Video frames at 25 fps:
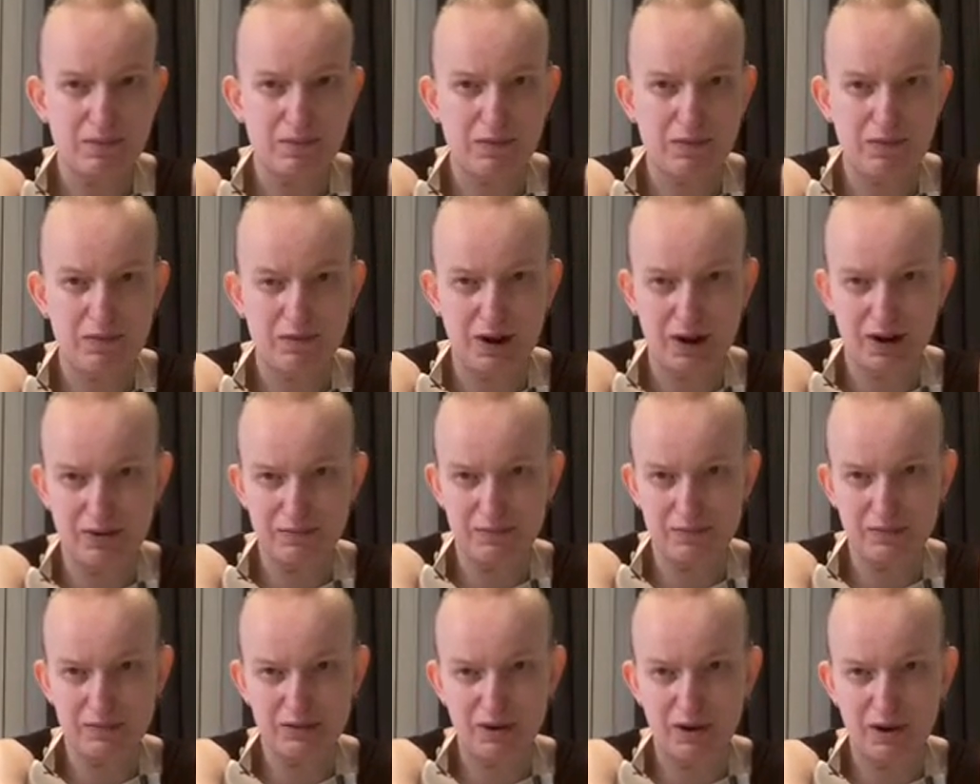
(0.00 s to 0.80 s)

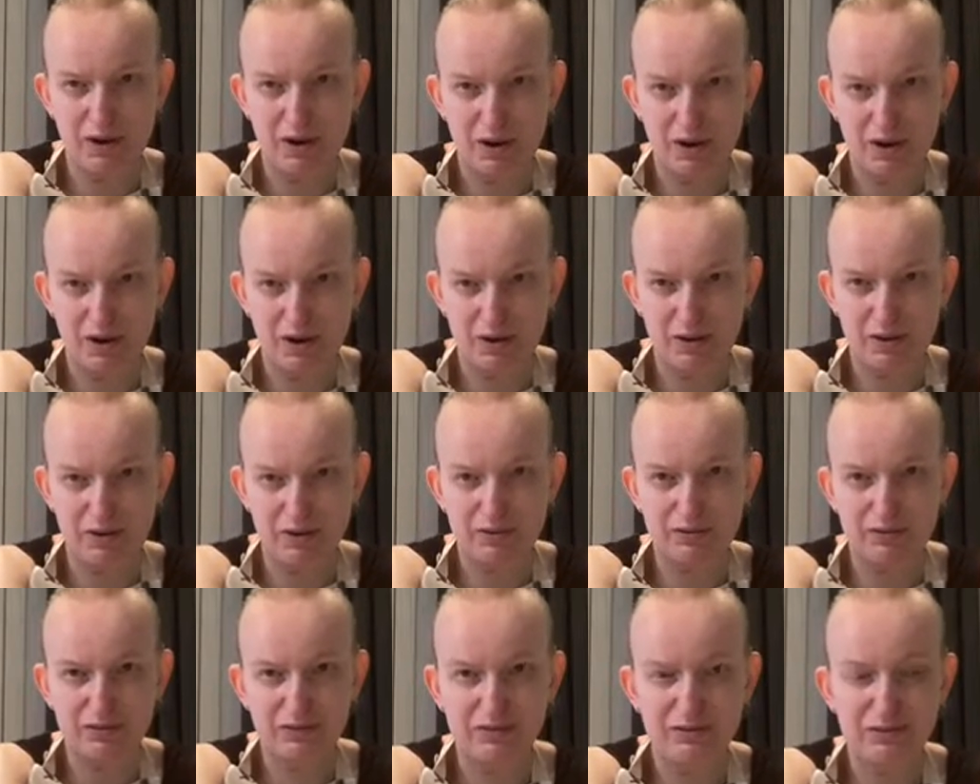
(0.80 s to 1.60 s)
grams
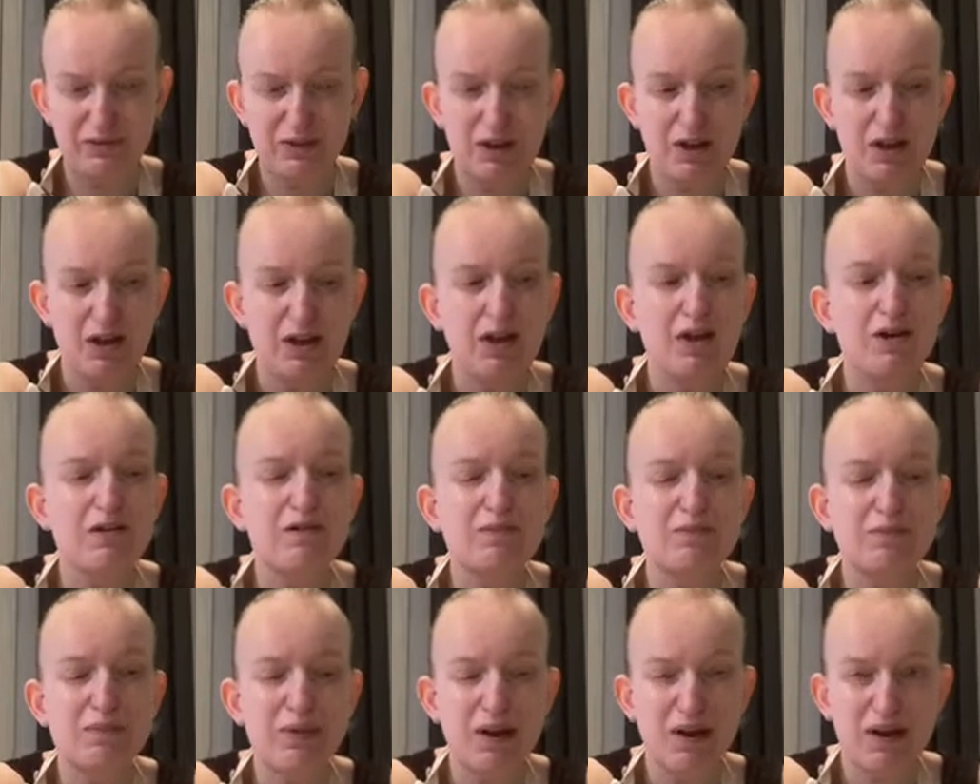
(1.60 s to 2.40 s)
of
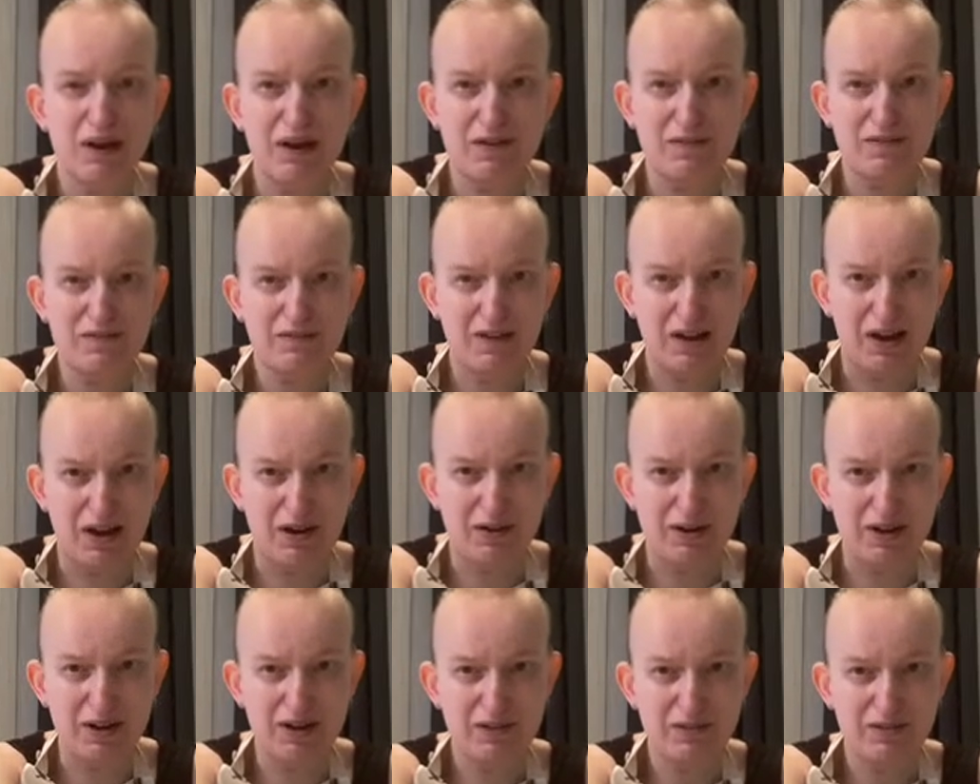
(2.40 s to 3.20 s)
plain
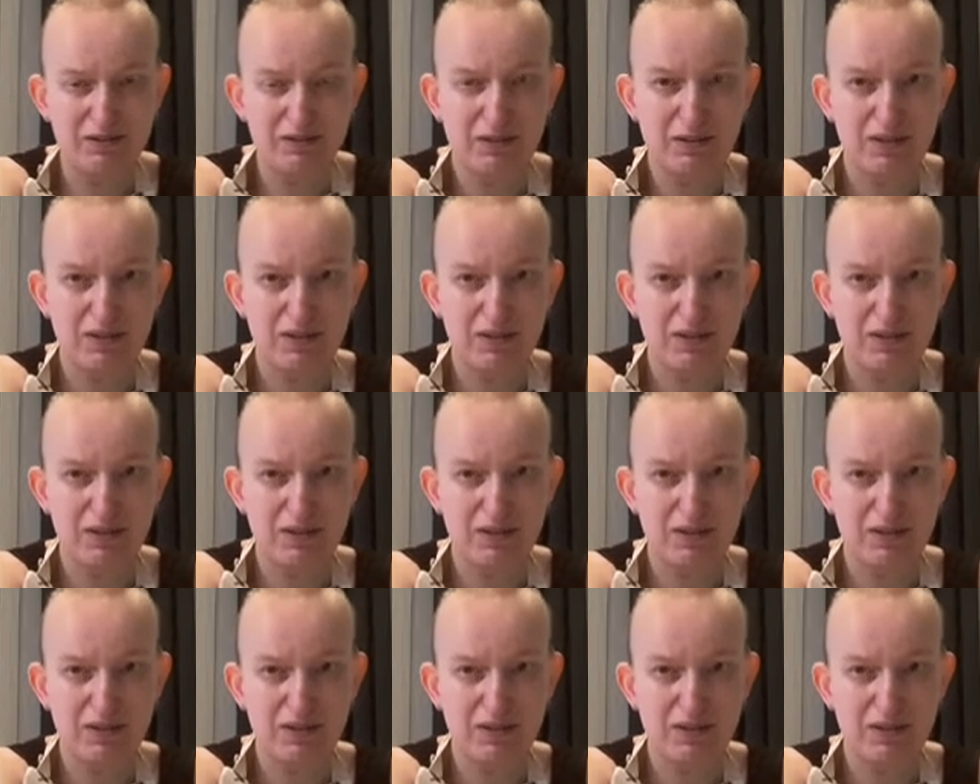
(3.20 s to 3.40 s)
flour.